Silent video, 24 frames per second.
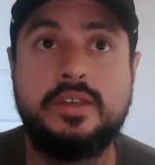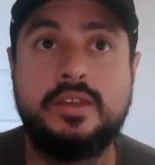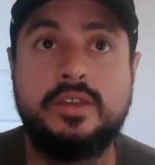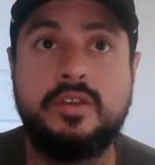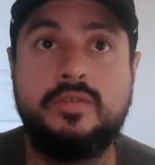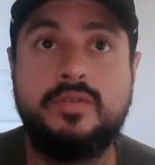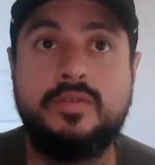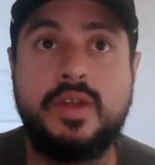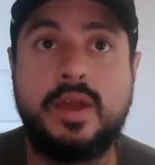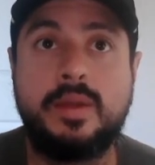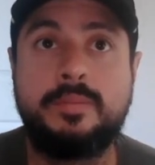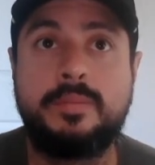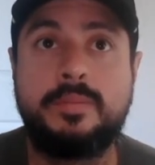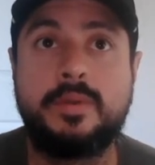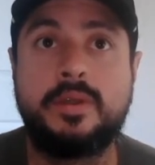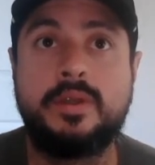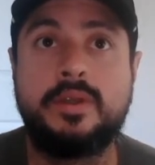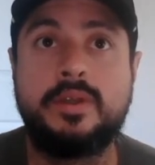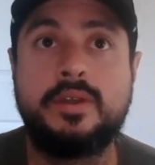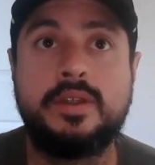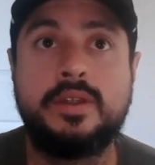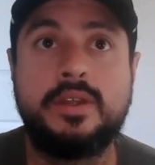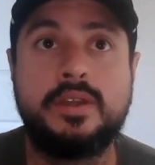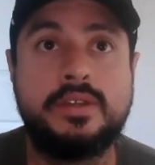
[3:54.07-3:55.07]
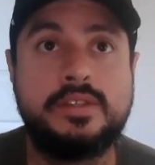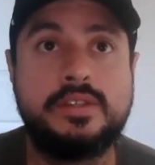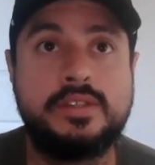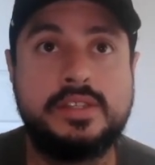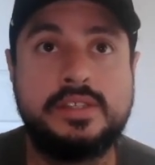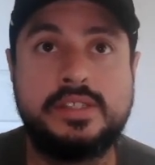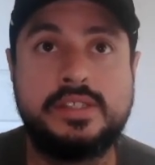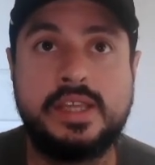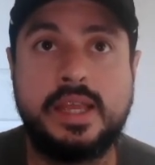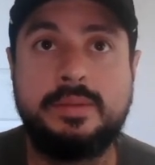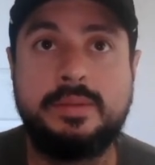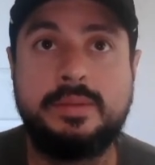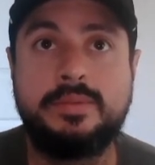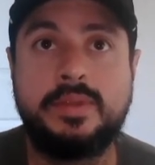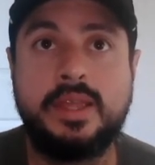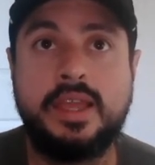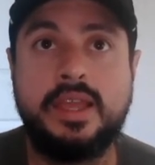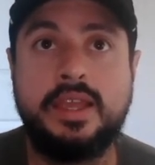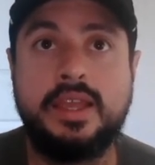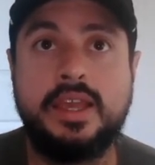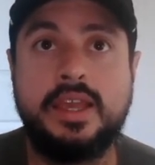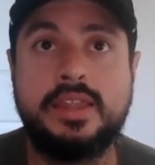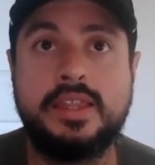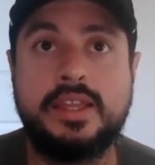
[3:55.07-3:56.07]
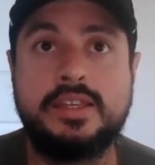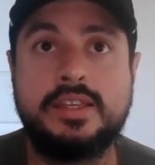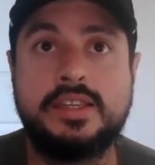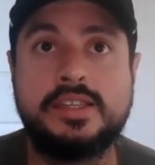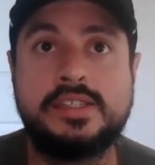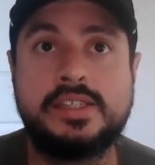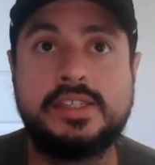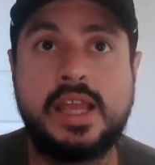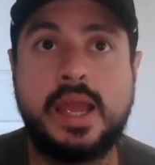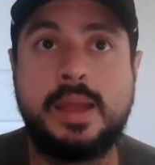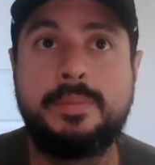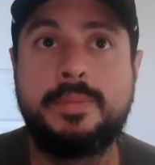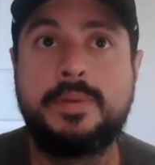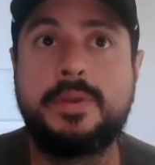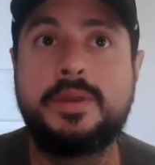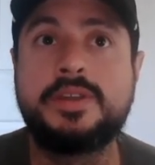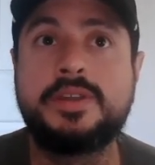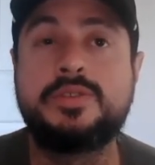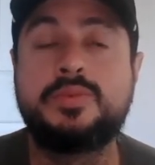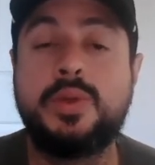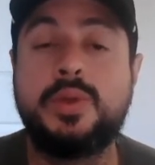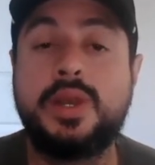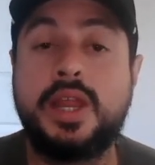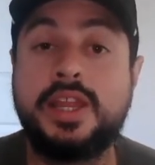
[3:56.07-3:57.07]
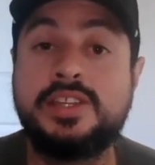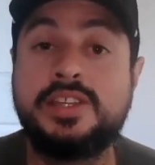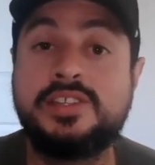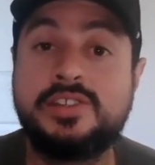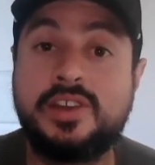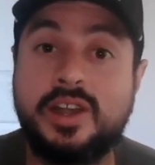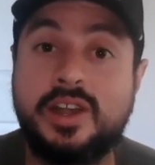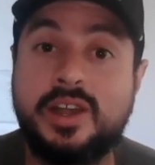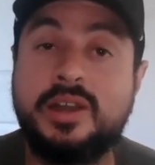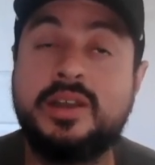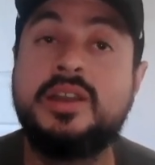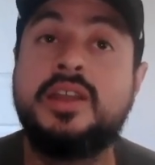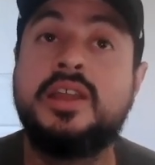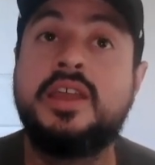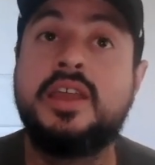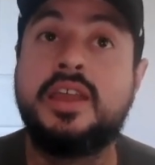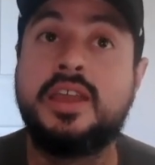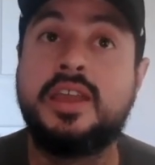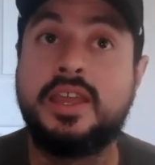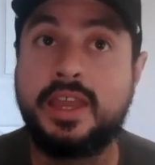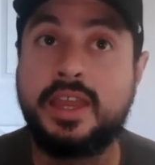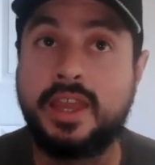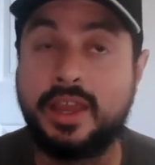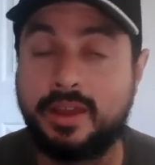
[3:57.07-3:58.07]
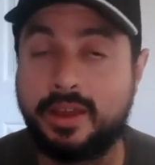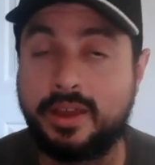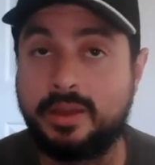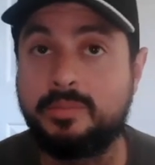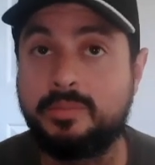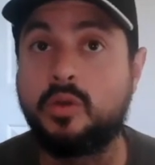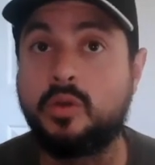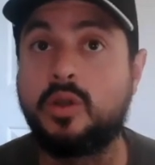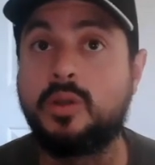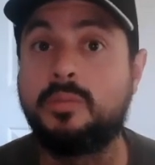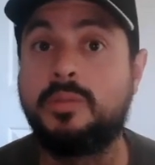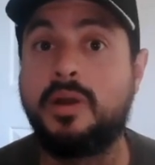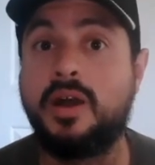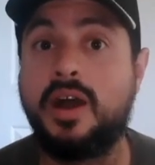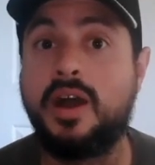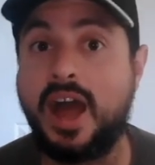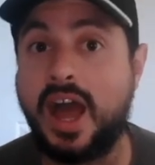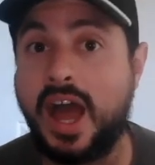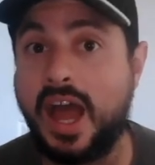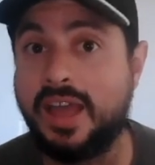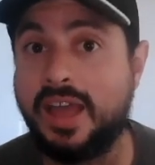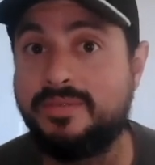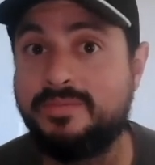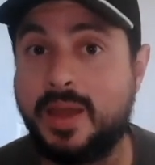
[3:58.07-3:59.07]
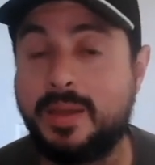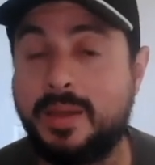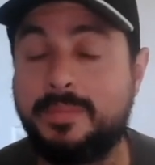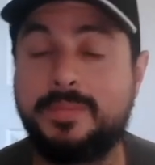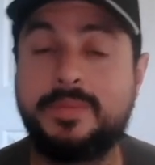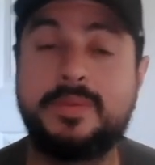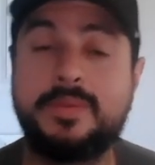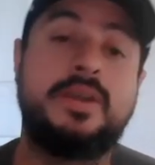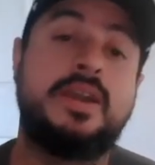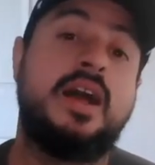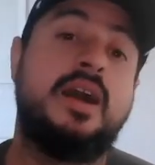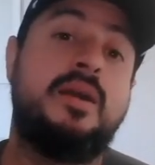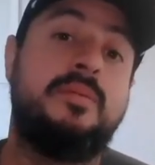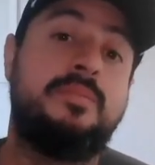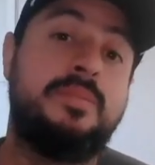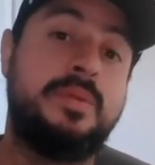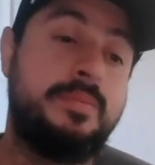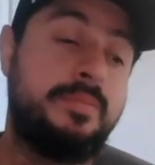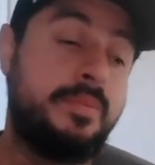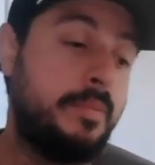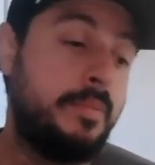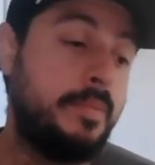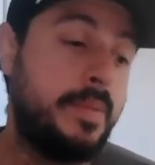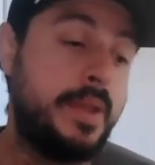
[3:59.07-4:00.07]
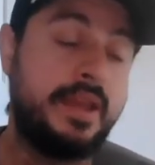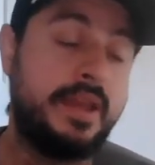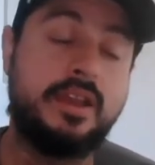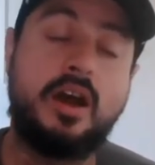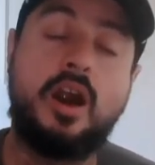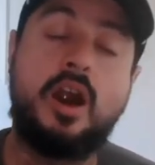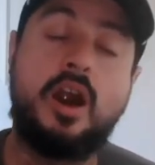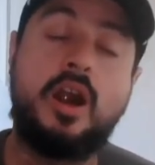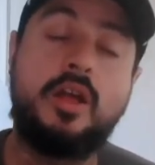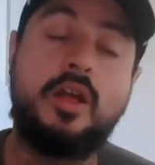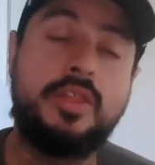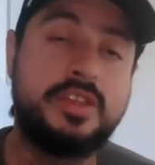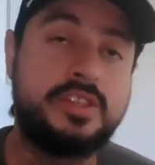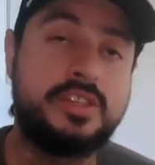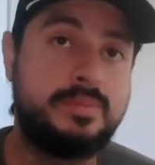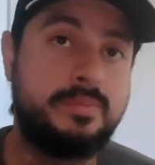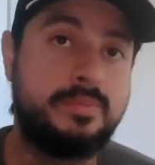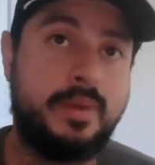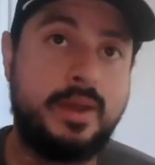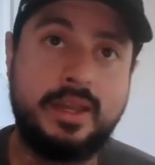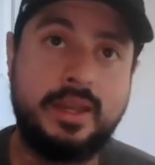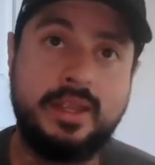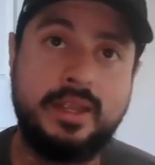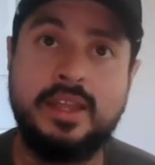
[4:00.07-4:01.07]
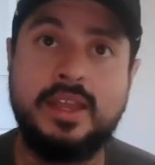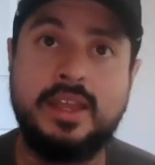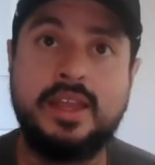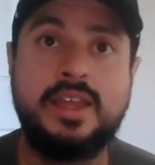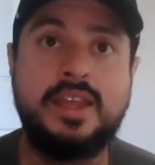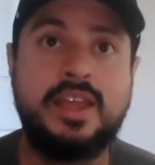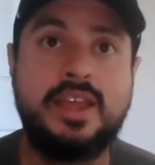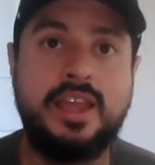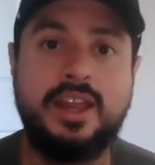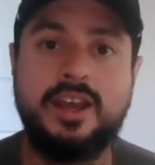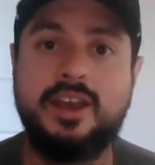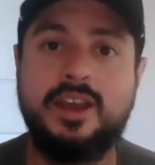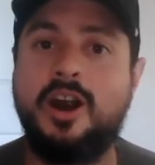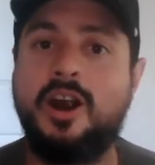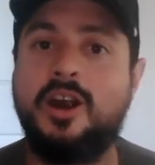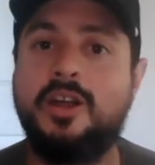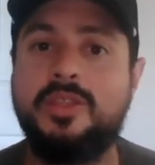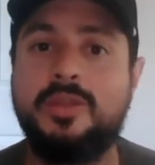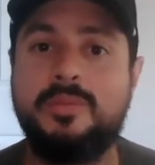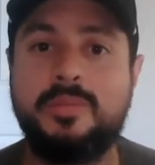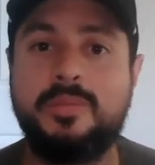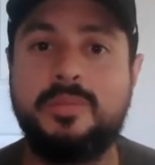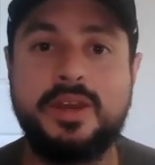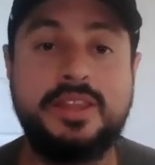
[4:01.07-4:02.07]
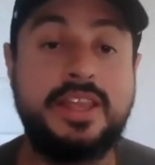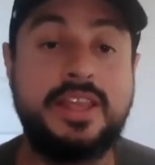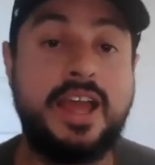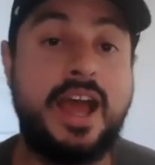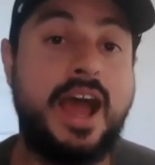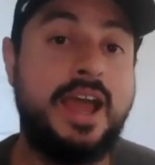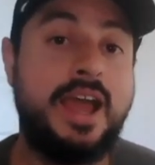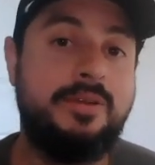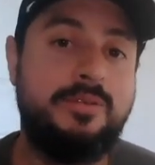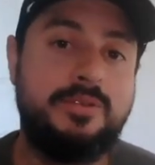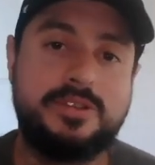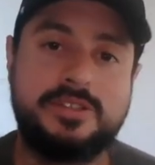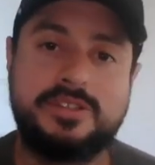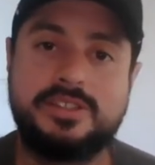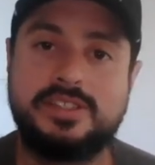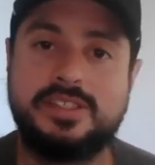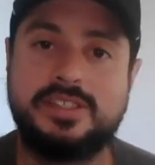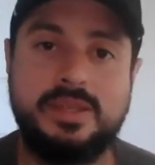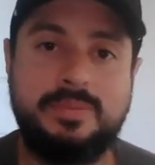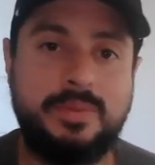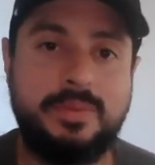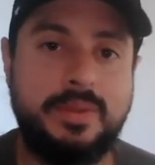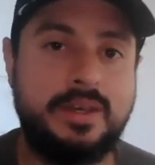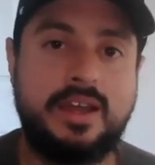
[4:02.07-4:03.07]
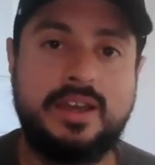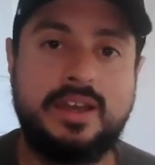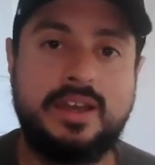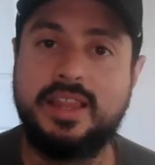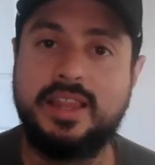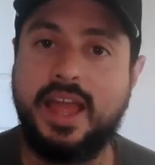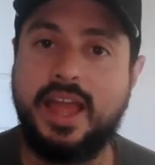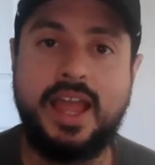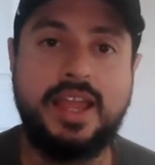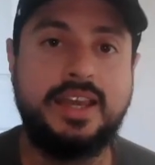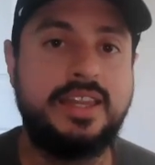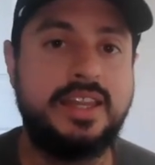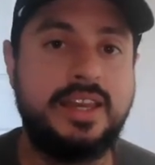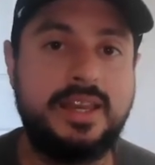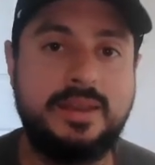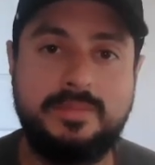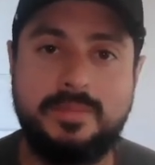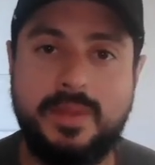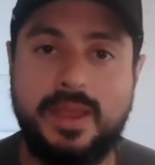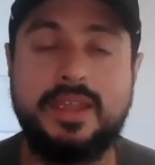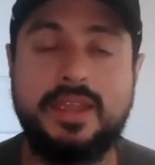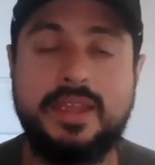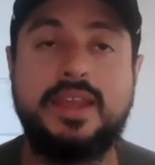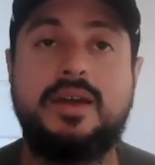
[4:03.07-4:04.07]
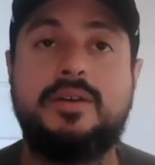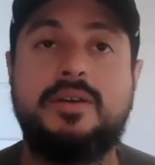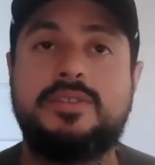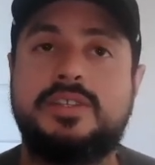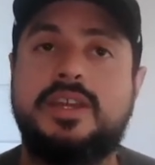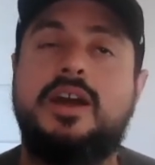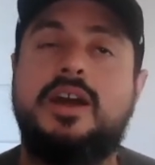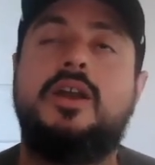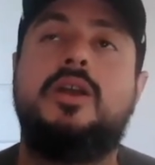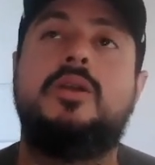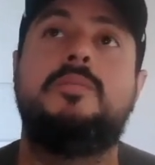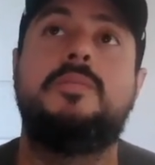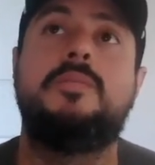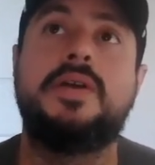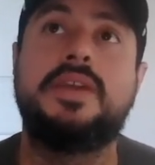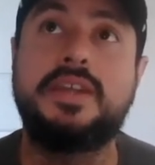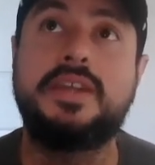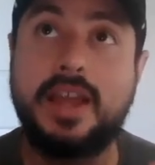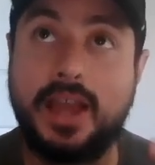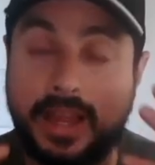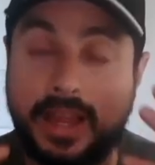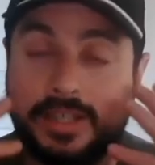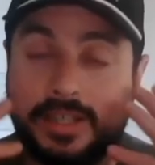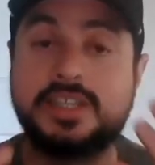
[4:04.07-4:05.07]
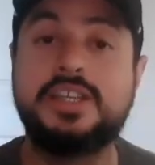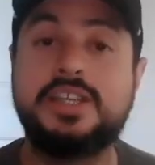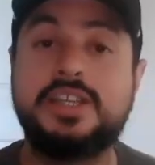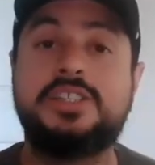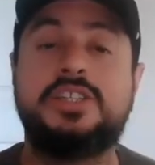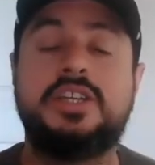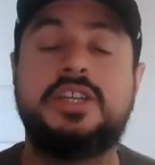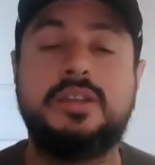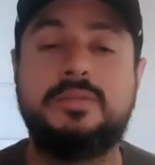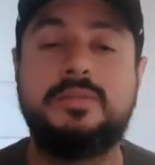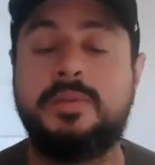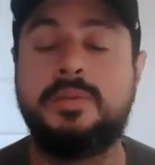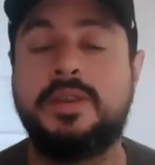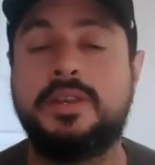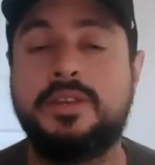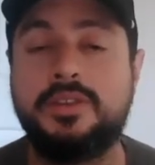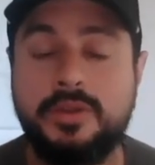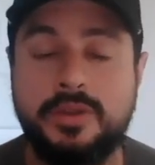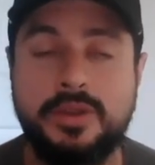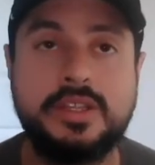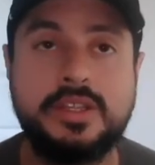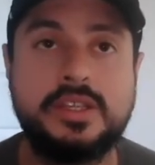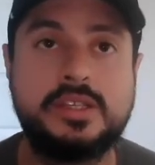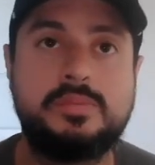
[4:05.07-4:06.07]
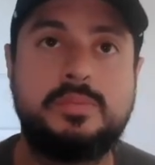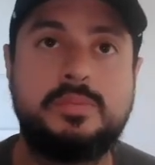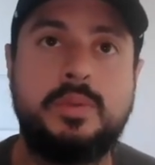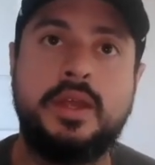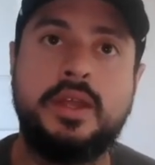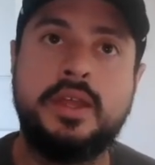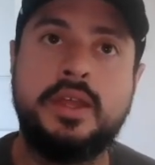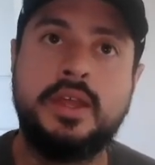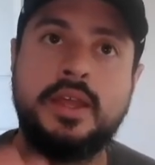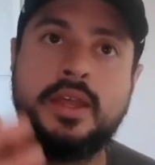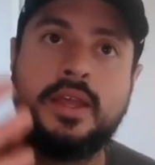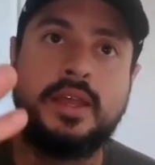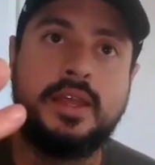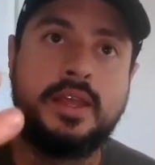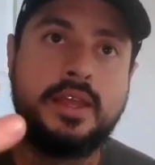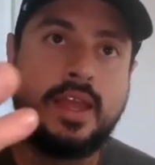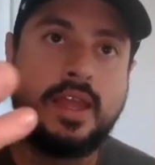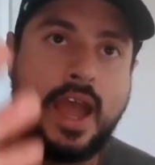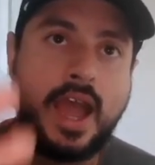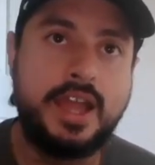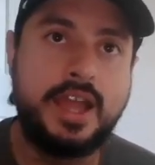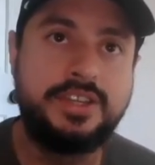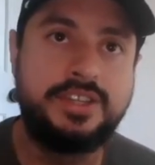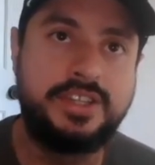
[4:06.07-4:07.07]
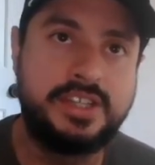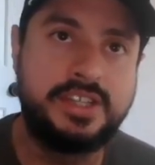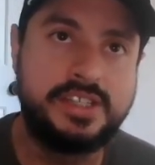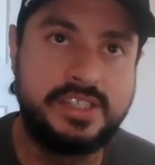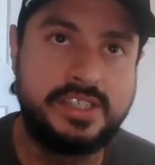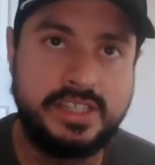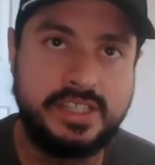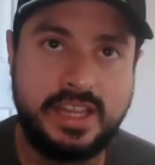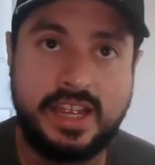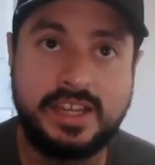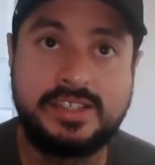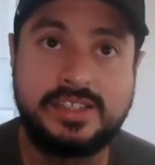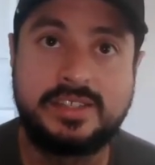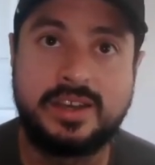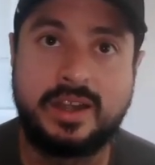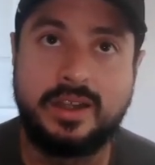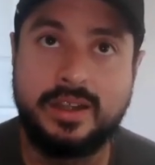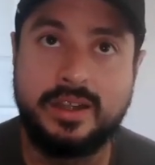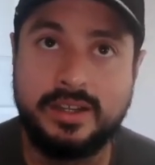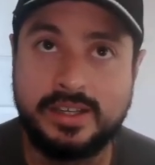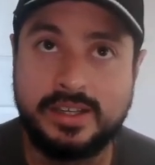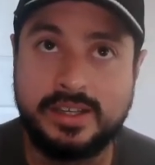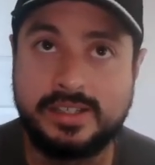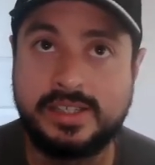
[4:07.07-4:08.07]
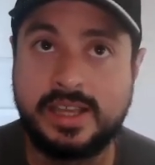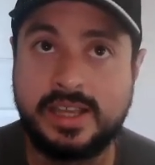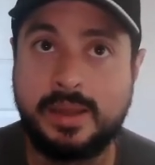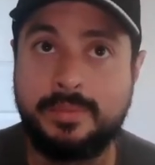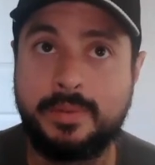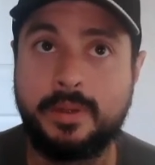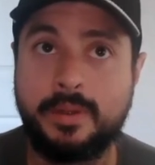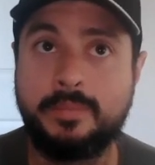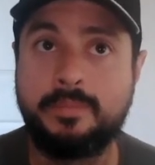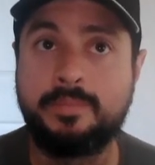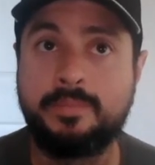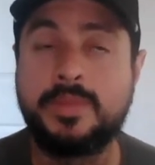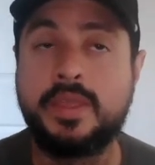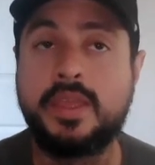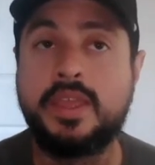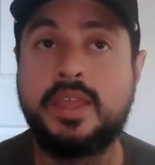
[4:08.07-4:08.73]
November, the same thing. And then December is when I started hearing more about Hive Mapper and how people made all this money, and all the money that I was sleeping that I didn't make. I was like, oh my gosh, I should have been doing this. But as you can see, I started in December.